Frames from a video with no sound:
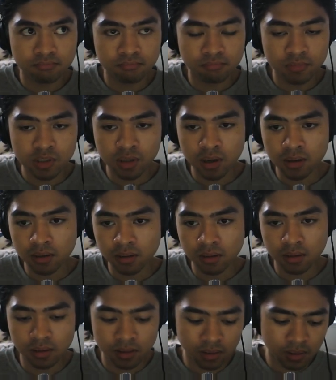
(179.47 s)
what you call it?
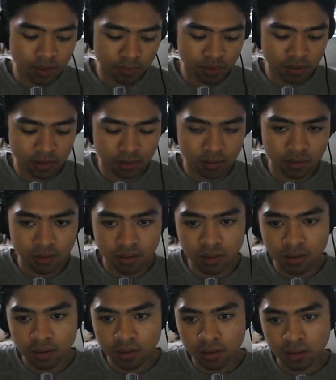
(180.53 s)
The number
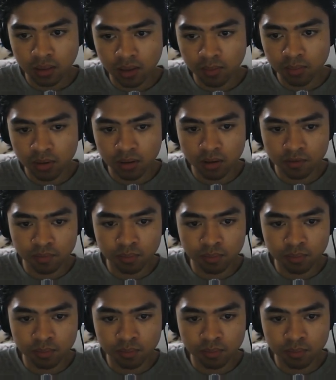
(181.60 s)
of